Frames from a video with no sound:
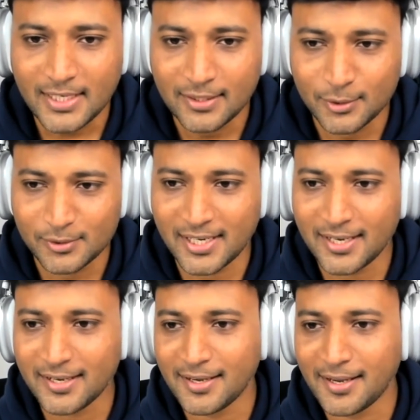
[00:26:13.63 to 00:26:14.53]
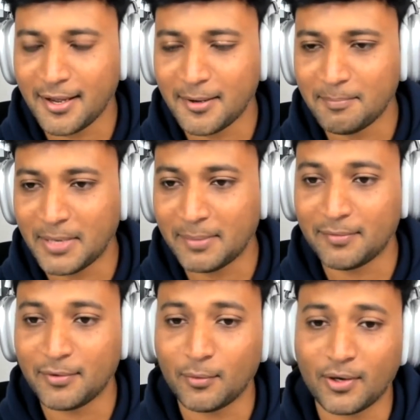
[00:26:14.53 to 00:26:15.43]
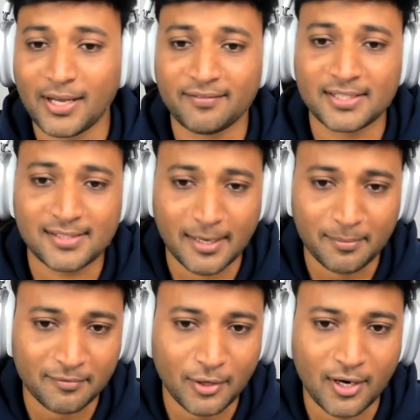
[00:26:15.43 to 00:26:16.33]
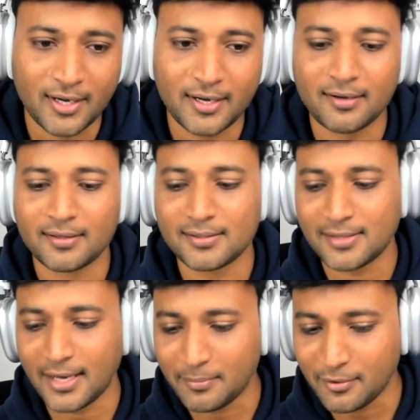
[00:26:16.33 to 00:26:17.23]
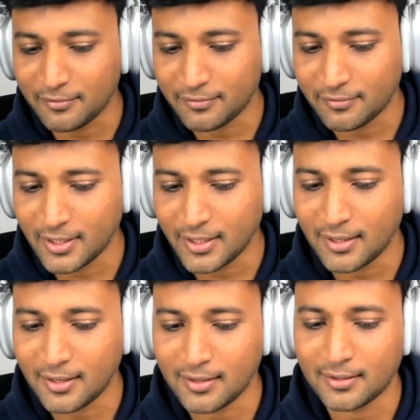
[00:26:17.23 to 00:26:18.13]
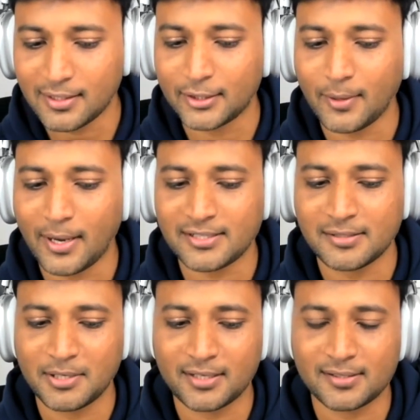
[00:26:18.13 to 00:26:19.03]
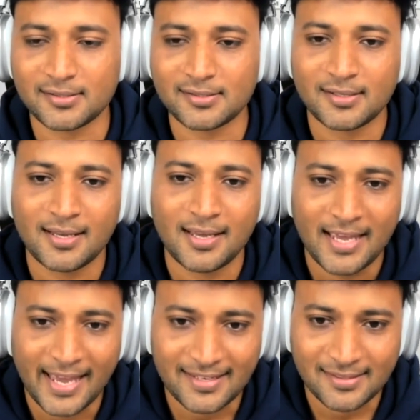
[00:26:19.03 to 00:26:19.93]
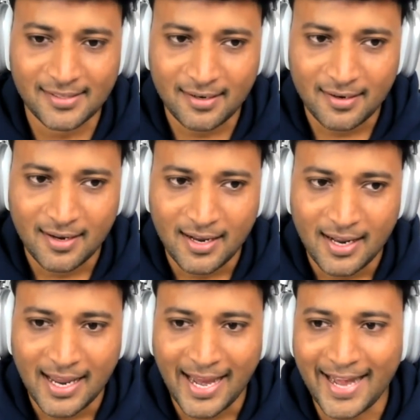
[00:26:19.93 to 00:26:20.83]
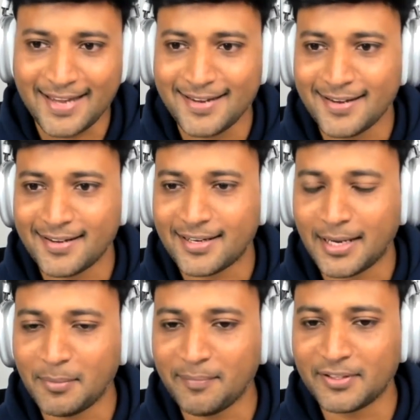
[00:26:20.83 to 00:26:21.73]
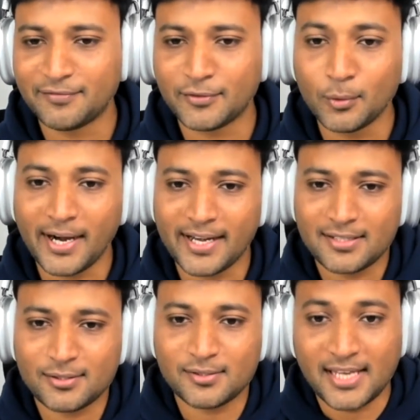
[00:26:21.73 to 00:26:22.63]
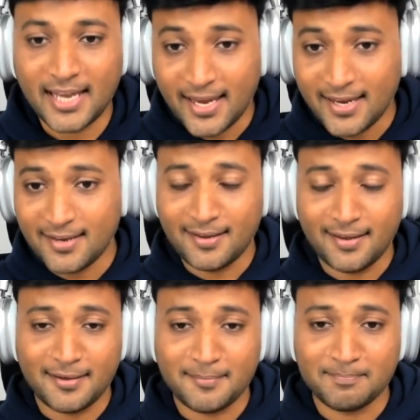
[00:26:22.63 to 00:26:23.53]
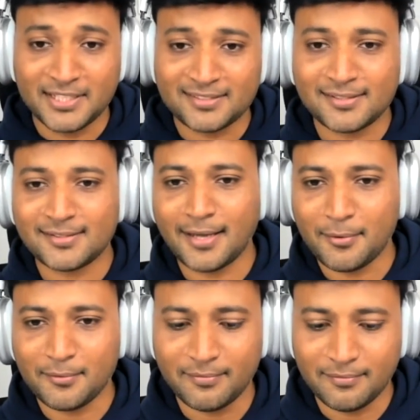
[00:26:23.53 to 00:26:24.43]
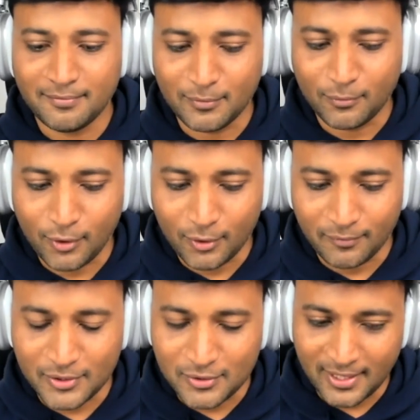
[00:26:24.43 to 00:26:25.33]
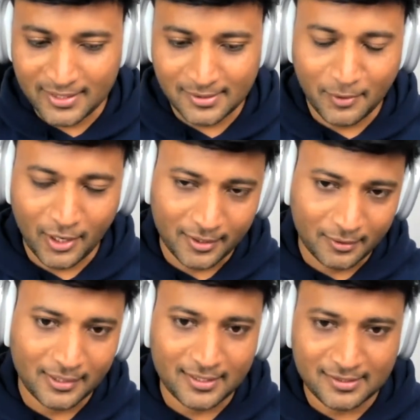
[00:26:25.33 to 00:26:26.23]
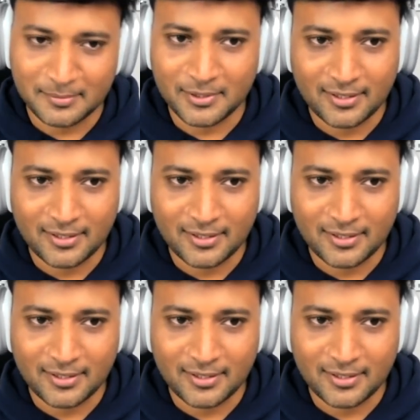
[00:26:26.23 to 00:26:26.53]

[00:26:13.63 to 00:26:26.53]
to say maybe we want to have this type of content, this type of click to action buttons, etc., and come up with few ideas to say, hey, this is how we want to visualize the product to the customer.